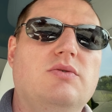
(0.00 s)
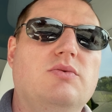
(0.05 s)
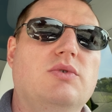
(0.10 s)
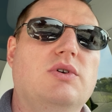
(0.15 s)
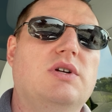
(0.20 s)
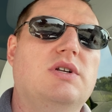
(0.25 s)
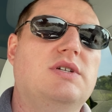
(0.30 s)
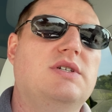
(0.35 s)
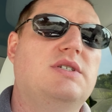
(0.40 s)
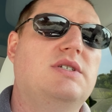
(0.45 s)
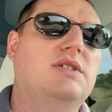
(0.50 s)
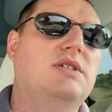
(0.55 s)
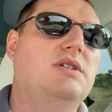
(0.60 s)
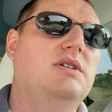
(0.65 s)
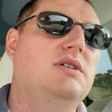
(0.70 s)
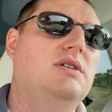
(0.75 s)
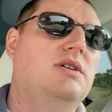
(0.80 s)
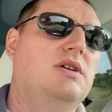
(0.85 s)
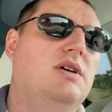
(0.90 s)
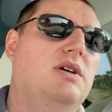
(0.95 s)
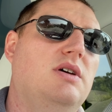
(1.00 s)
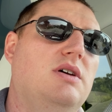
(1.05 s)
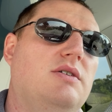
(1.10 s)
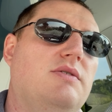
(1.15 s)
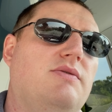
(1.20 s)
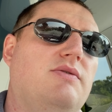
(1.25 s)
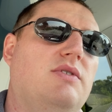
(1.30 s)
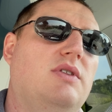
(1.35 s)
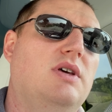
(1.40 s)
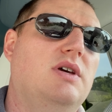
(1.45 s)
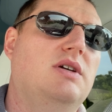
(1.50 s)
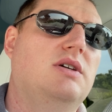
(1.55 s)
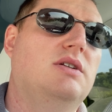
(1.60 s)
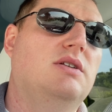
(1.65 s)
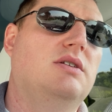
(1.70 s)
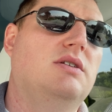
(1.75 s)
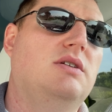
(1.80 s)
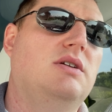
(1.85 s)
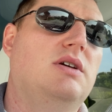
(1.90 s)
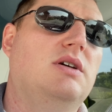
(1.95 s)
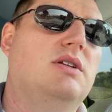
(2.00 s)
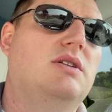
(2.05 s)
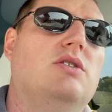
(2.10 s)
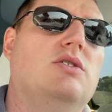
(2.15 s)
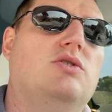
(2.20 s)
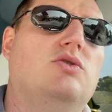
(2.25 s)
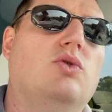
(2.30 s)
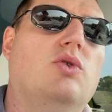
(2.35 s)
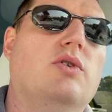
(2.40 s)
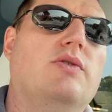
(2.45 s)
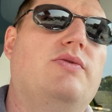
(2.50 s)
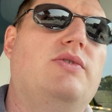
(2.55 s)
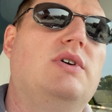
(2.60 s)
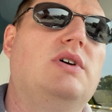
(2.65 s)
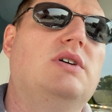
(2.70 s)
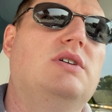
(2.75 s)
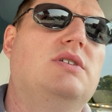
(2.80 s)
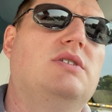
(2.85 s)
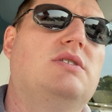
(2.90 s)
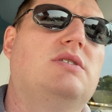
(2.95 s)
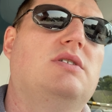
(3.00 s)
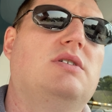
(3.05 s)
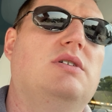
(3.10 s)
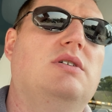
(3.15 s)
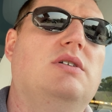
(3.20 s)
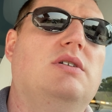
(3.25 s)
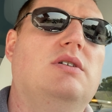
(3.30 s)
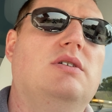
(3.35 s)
We're gonna see if they can get the door fixed,